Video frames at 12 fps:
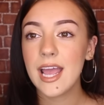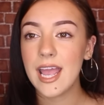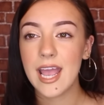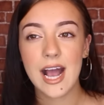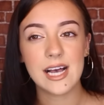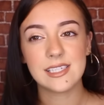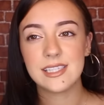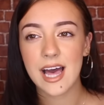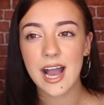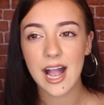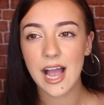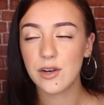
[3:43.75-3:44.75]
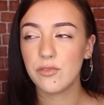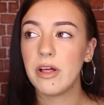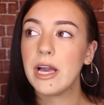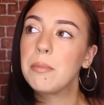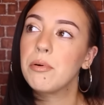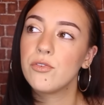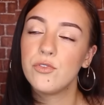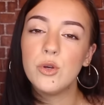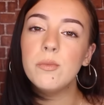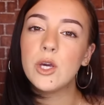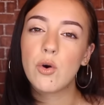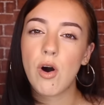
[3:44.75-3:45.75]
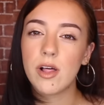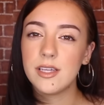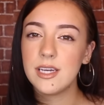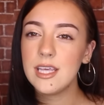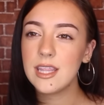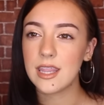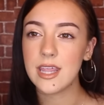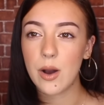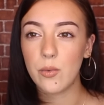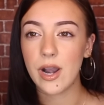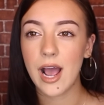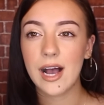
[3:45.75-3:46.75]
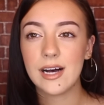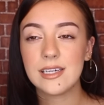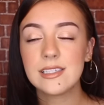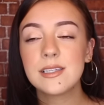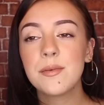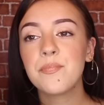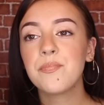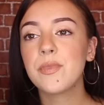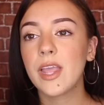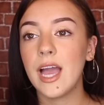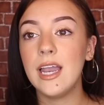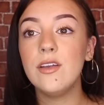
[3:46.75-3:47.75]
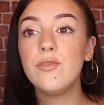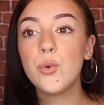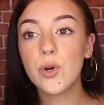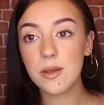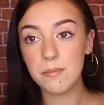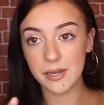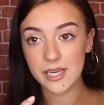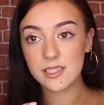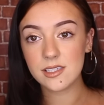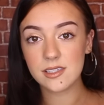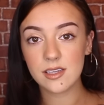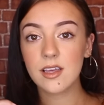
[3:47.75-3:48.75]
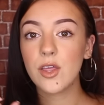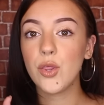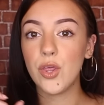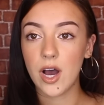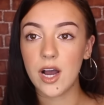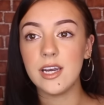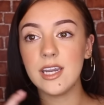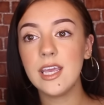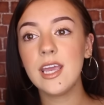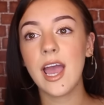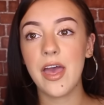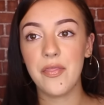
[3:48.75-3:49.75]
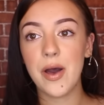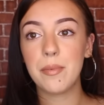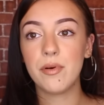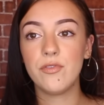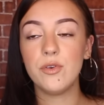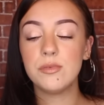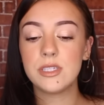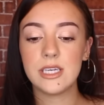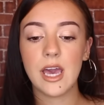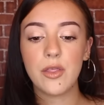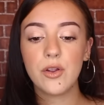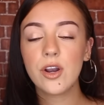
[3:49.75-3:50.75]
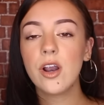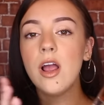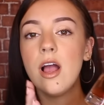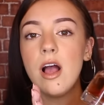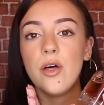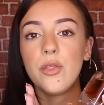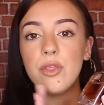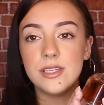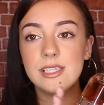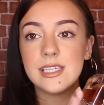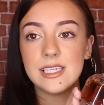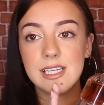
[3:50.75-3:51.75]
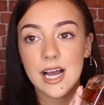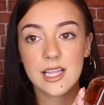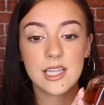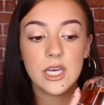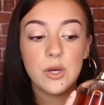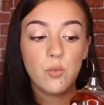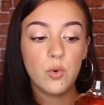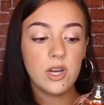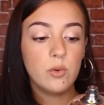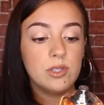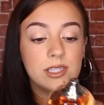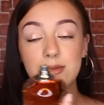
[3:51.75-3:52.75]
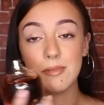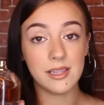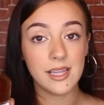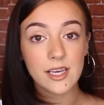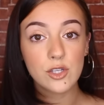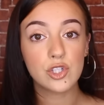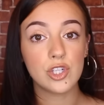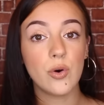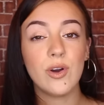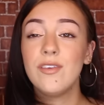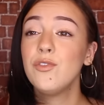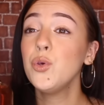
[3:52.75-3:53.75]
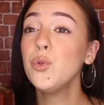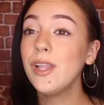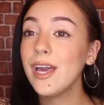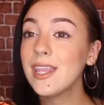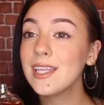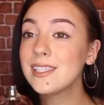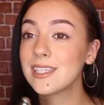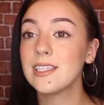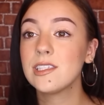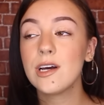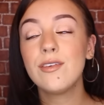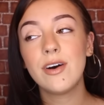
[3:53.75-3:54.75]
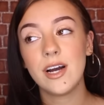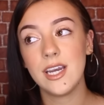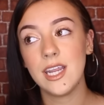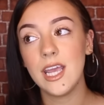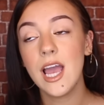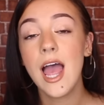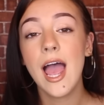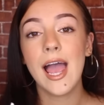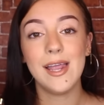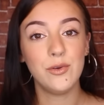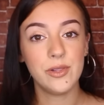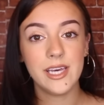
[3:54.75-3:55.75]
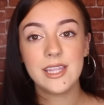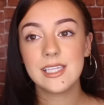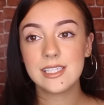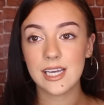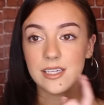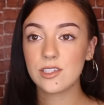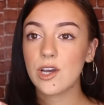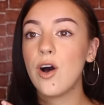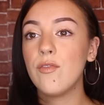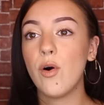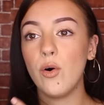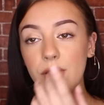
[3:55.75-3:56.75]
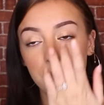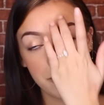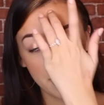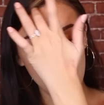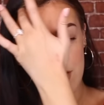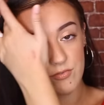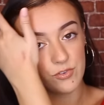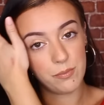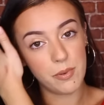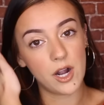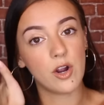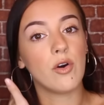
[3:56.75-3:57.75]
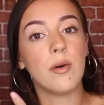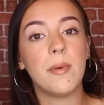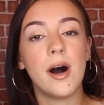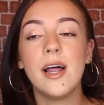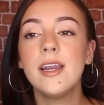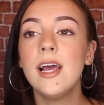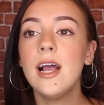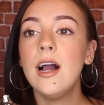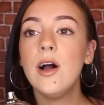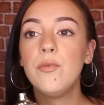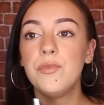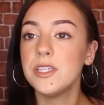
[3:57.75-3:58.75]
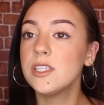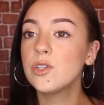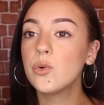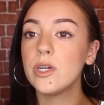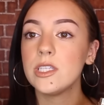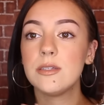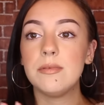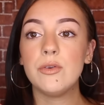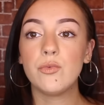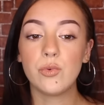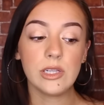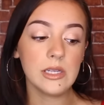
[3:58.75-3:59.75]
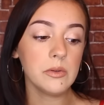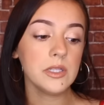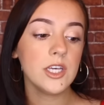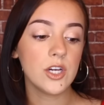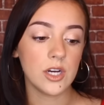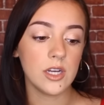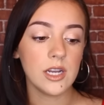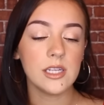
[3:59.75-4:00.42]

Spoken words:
It has that kind of like perfumey quality that that one has. And if you were to mix the honey and that perfume together, this is exactly what it would smell like. So if you like the scent of honey and you like the scent of Olympia from Paco Rabanne, this is going to be really, really good.